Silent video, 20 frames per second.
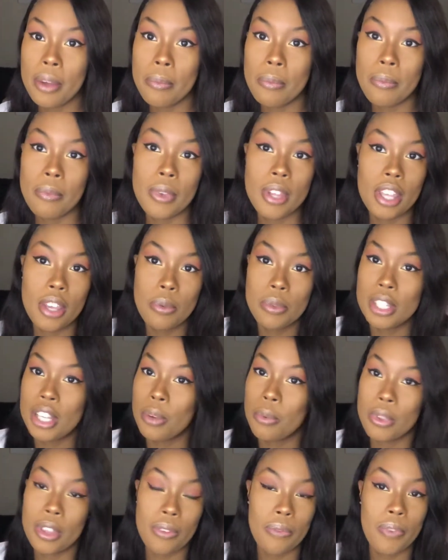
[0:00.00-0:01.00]
he was like
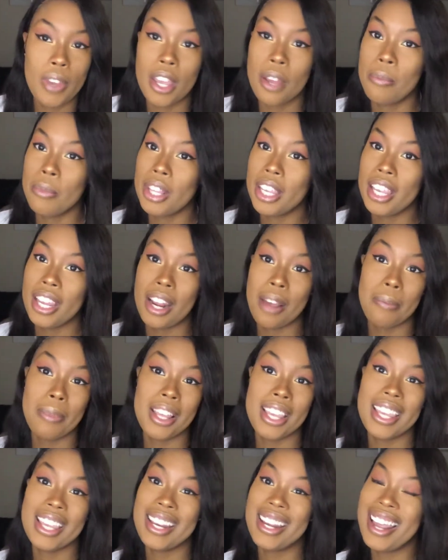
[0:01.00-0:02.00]
with the family, and I'm
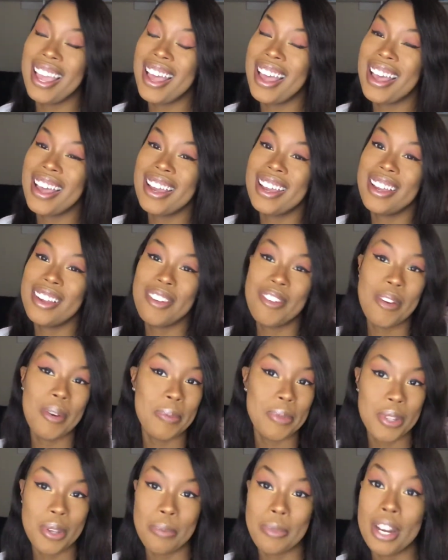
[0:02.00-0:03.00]
like, nah, I can't go up
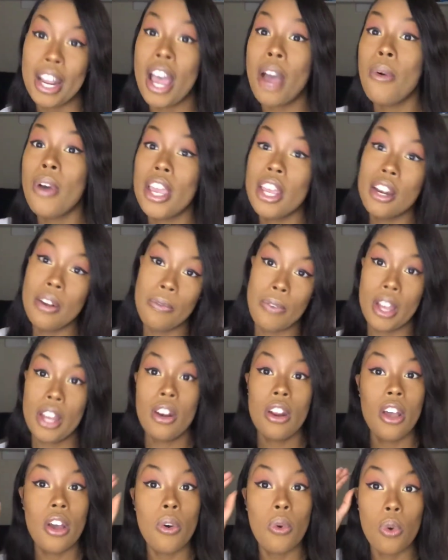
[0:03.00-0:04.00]
to him. And how I end up finding
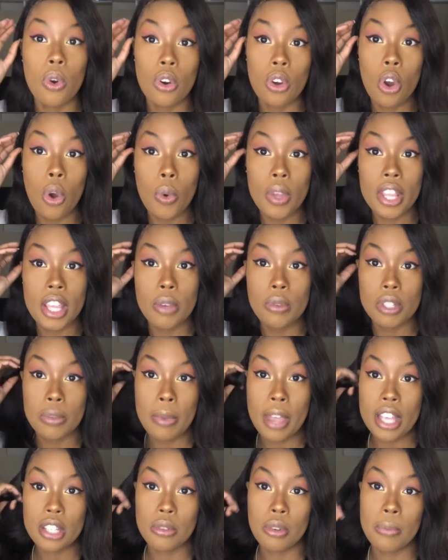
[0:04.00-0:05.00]
out or knowing that he was a
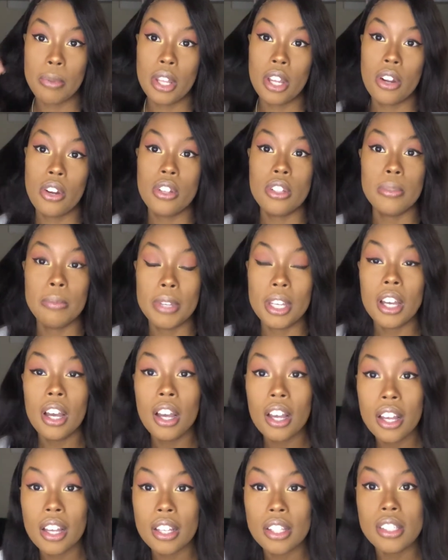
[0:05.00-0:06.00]
basketball player is
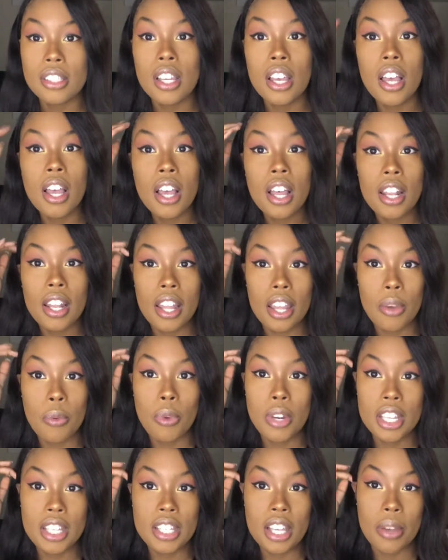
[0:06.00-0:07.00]
because like when
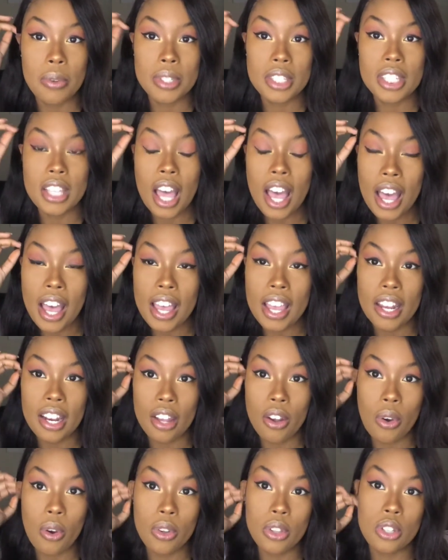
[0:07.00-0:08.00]
he's outside, like
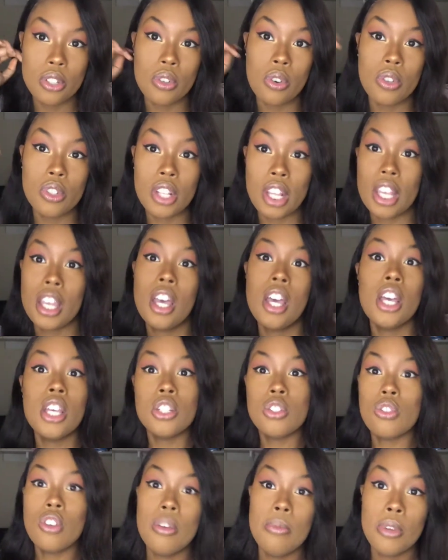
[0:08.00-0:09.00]
all these girls are like
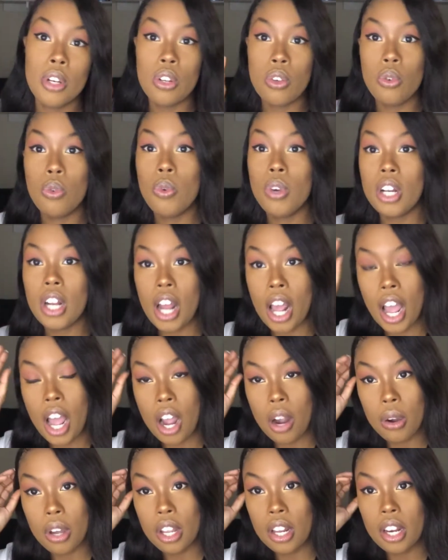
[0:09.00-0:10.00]
screaming and oohing and
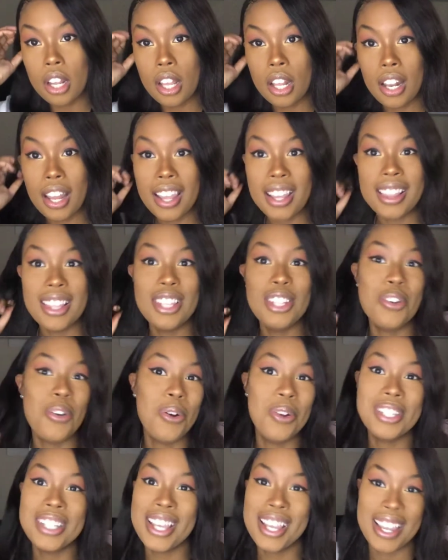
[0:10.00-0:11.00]
ahhing, and like these
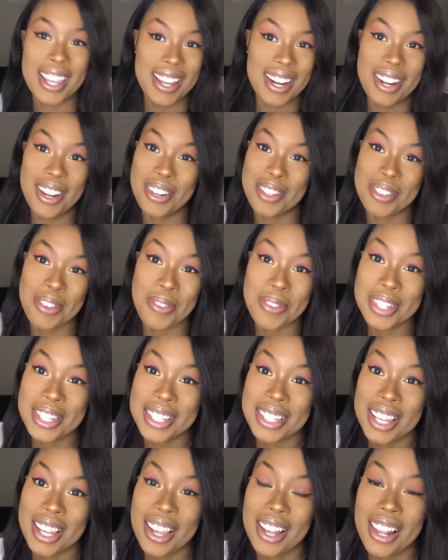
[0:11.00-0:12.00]
girls can't get in. So it's just
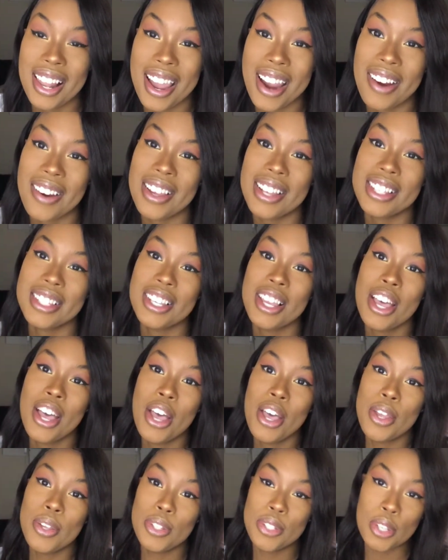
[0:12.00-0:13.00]
like hilarious.
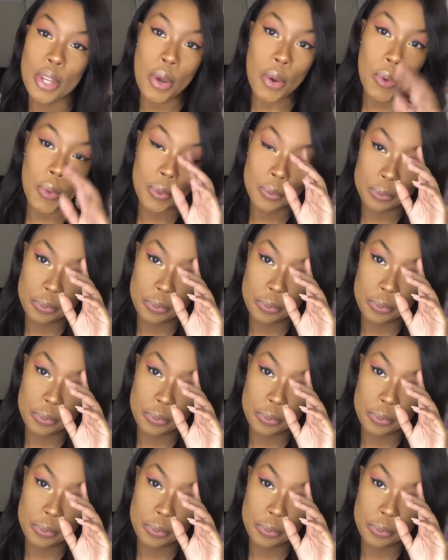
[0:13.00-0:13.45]
So